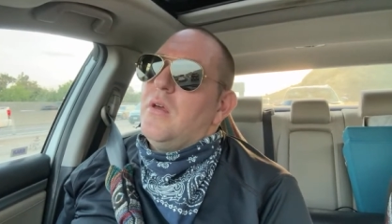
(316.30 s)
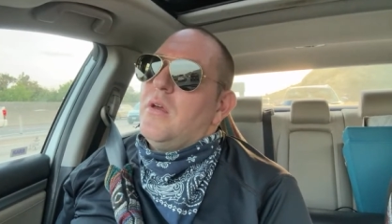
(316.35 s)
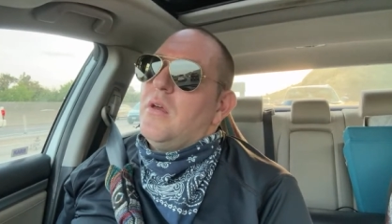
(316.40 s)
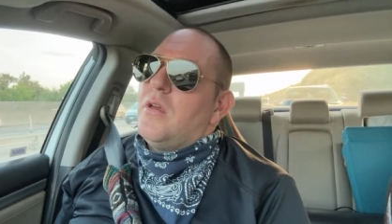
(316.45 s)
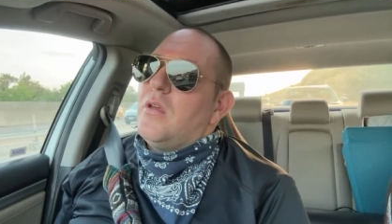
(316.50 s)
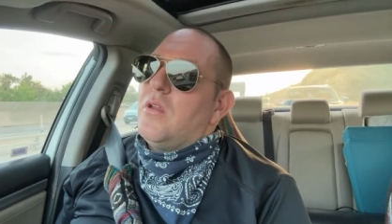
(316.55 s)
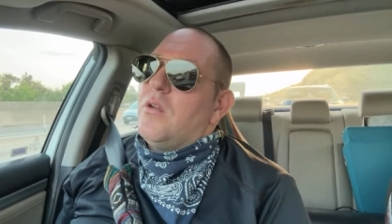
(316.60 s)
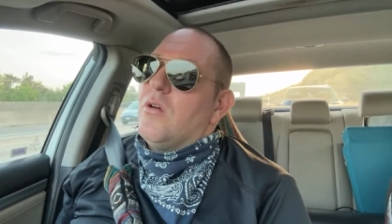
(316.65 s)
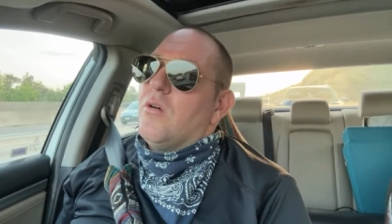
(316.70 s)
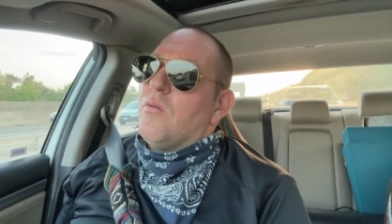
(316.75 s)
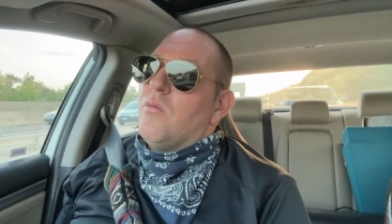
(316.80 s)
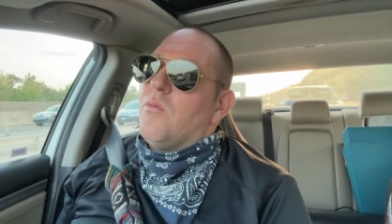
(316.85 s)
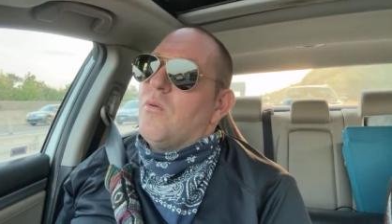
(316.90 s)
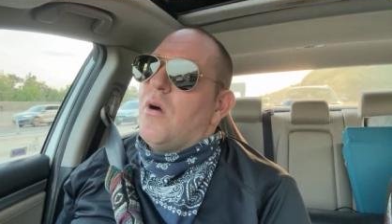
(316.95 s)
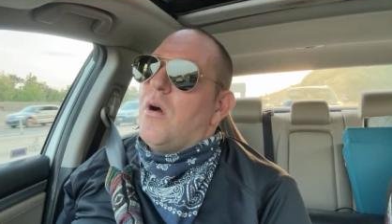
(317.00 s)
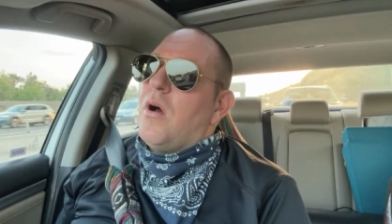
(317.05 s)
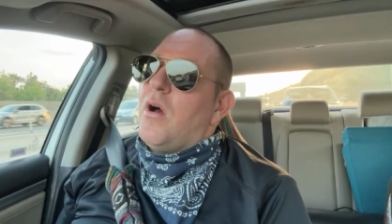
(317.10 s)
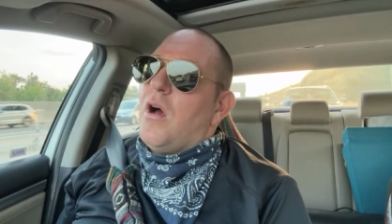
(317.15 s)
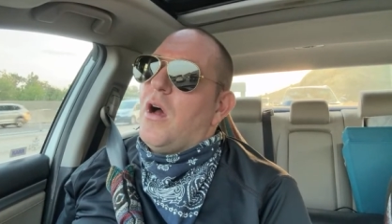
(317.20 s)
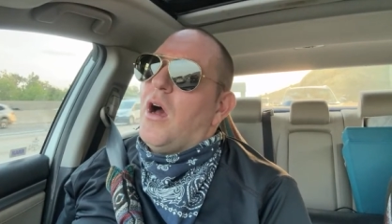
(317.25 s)

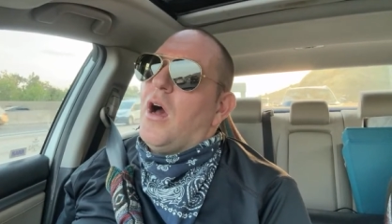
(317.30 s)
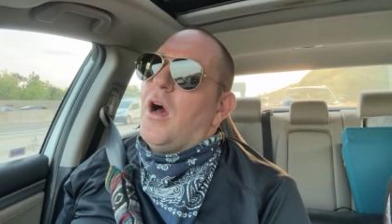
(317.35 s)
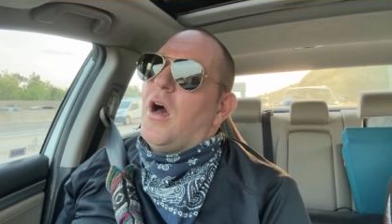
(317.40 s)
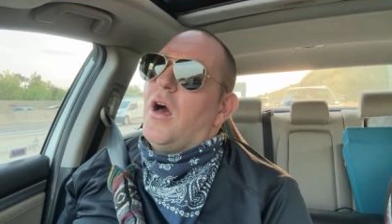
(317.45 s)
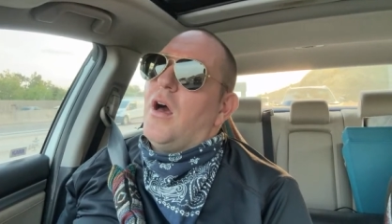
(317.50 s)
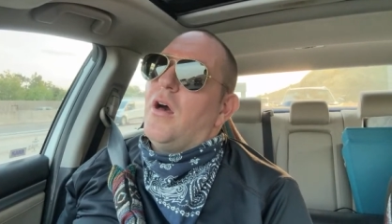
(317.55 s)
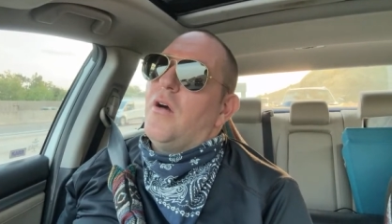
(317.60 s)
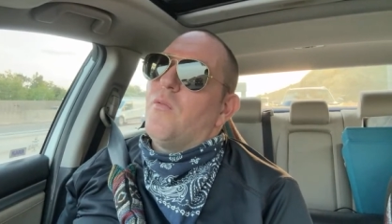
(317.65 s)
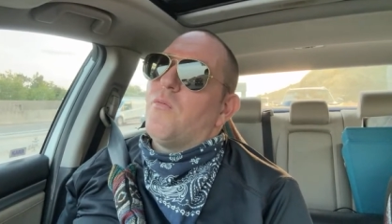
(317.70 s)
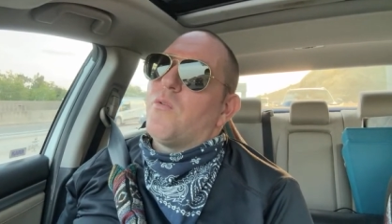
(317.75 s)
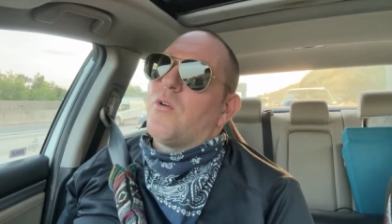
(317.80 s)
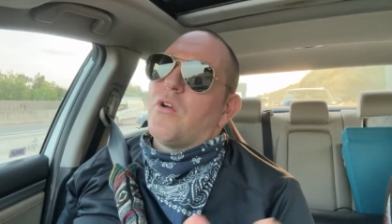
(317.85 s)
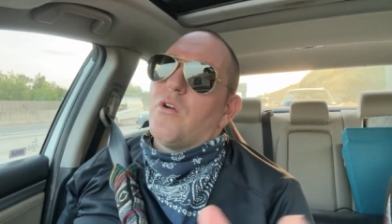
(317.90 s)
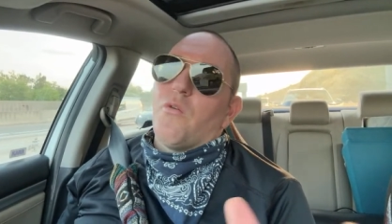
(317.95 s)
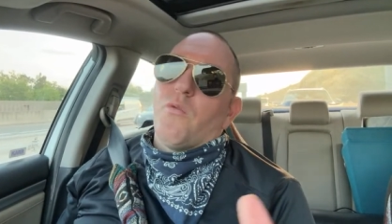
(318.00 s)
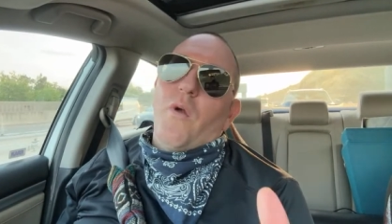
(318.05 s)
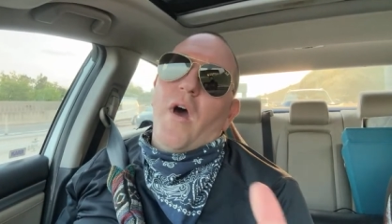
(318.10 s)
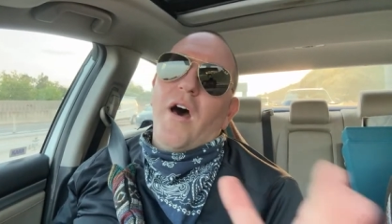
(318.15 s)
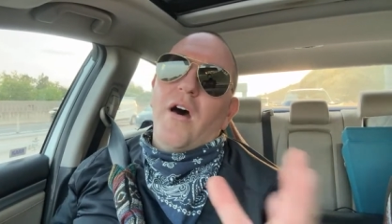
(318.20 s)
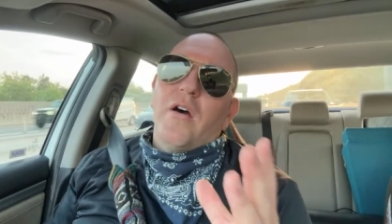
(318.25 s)
we're going to
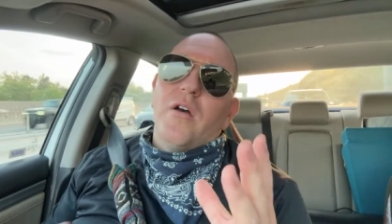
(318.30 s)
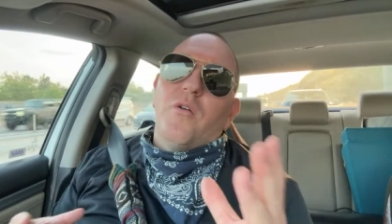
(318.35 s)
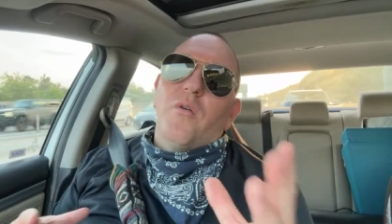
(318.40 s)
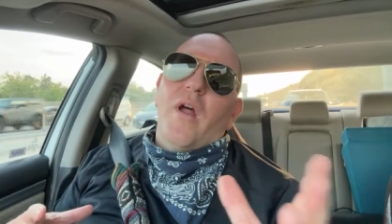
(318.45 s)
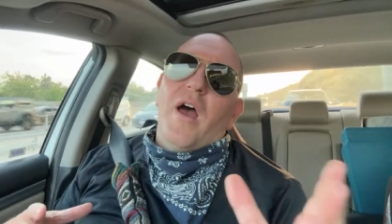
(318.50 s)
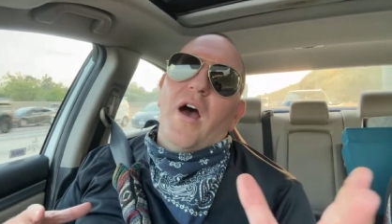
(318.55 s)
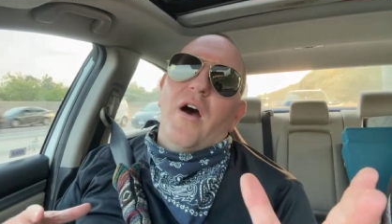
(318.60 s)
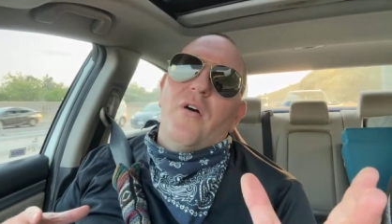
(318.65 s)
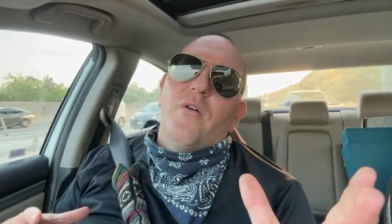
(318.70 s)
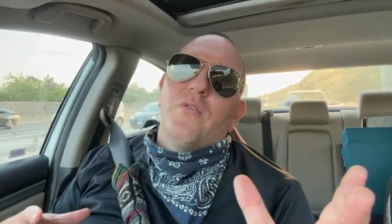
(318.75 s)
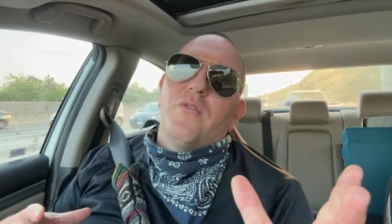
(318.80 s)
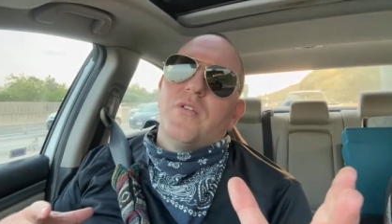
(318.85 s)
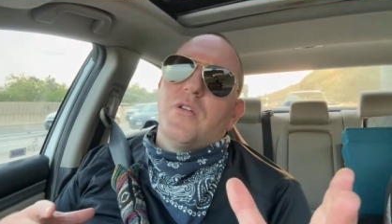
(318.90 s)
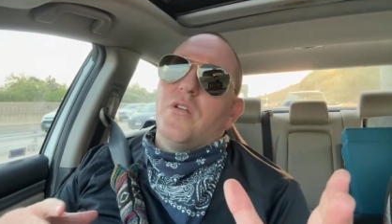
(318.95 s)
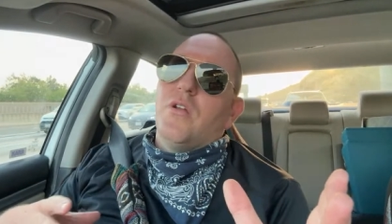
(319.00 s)
rally around,